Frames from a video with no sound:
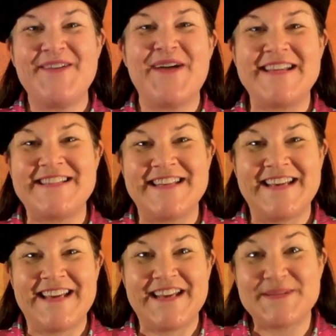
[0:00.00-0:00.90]
guys,
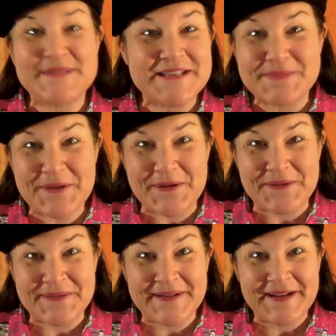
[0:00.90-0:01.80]
it's Mrs. Blue,
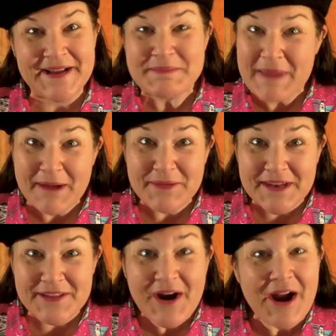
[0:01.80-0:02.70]
back with
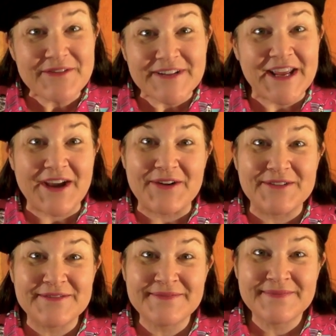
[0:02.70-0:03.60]
another art video.
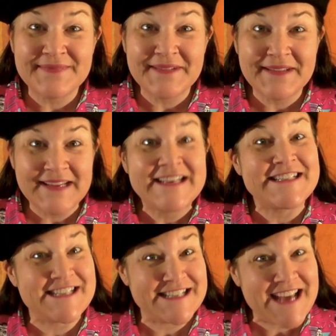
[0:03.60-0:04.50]

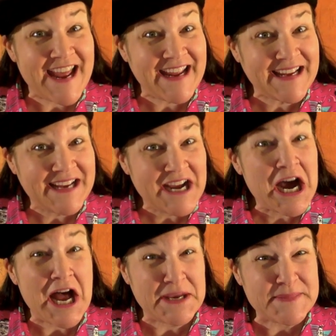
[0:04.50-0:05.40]
Today,
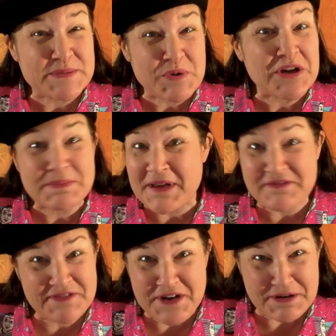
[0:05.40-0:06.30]
I'm sporting my
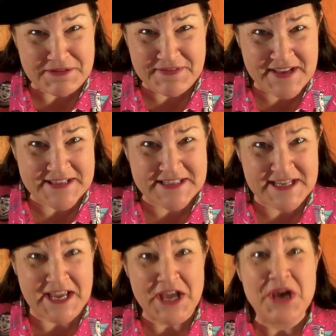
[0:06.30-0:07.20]
very
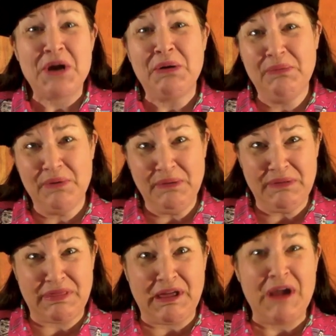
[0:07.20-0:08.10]
fancy
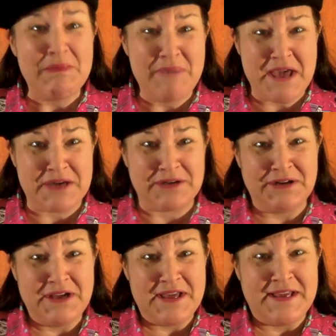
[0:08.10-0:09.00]
Ruth Bader
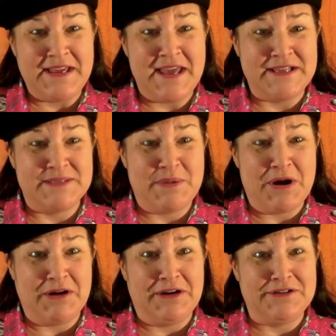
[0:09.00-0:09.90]

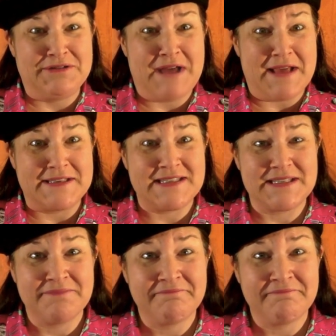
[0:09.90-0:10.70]
Ginsburg dress.